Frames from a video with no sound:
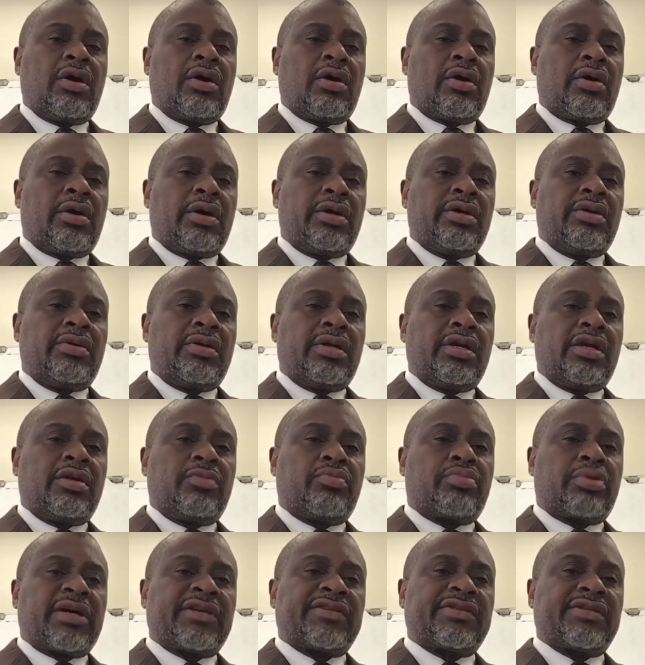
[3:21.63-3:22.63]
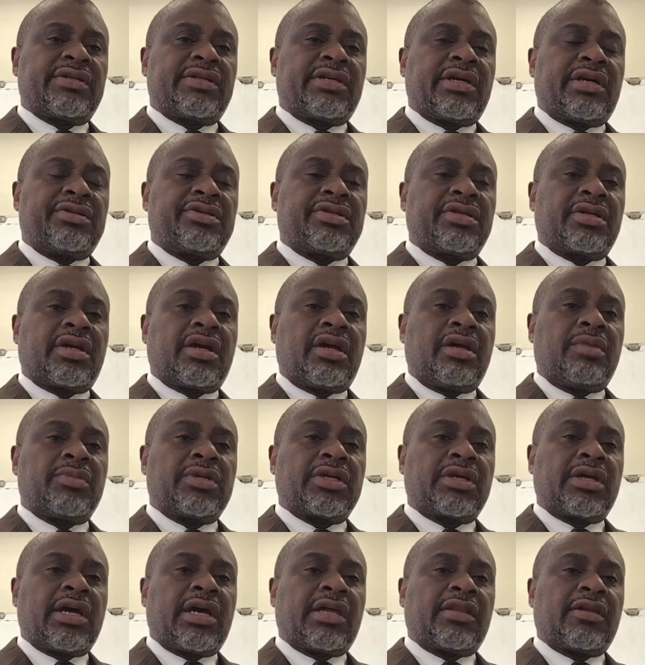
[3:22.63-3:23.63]
her unique presentation came
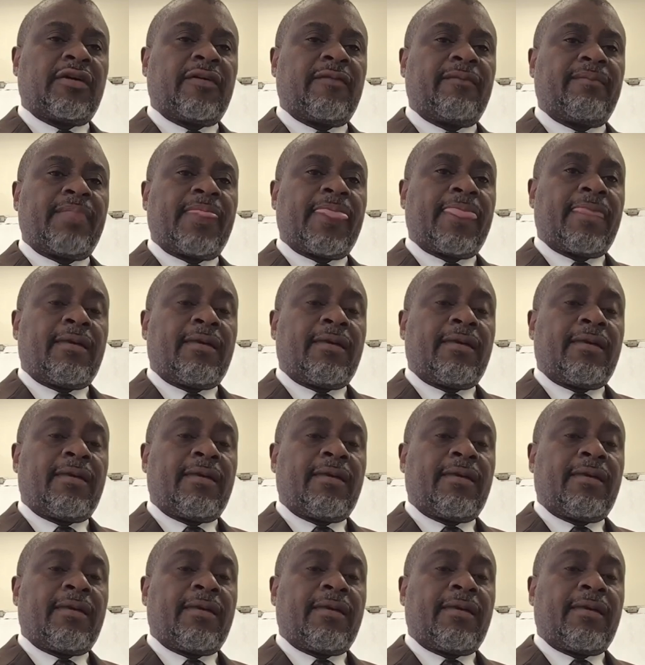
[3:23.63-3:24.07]
together.